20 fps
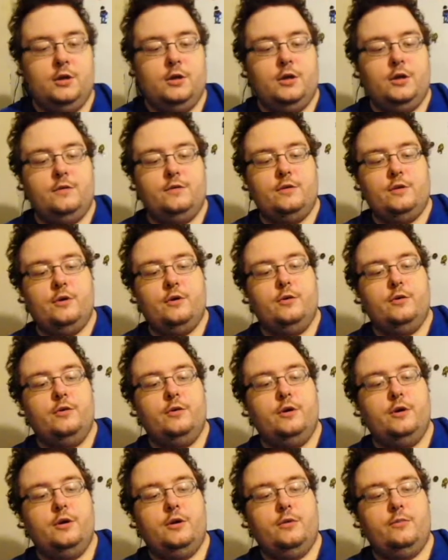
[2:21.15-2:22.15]
That's
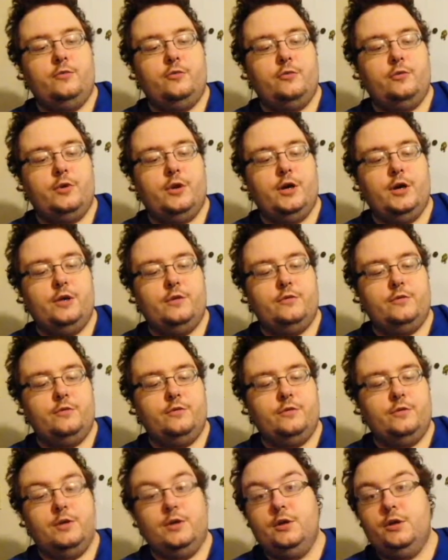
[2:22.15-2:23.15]
how certain
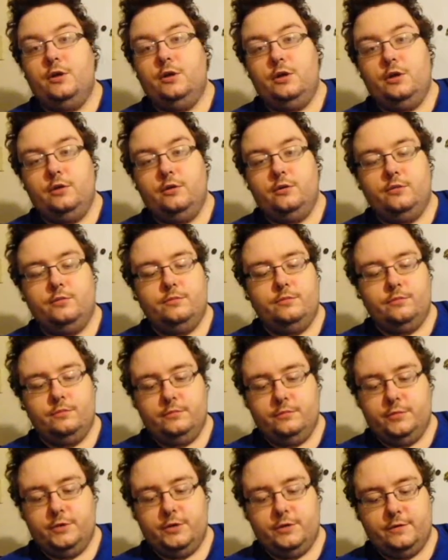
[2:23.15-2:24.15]
consoles get yellow,
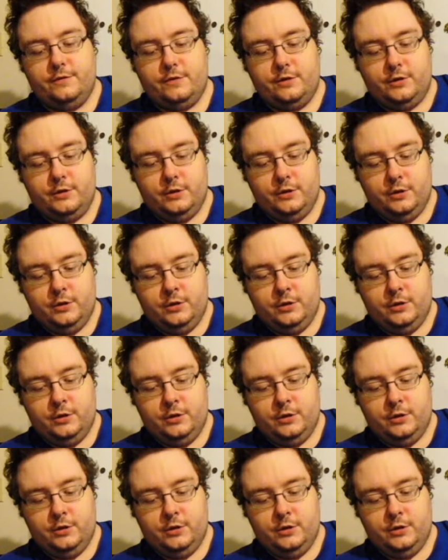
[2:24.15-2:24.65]
because they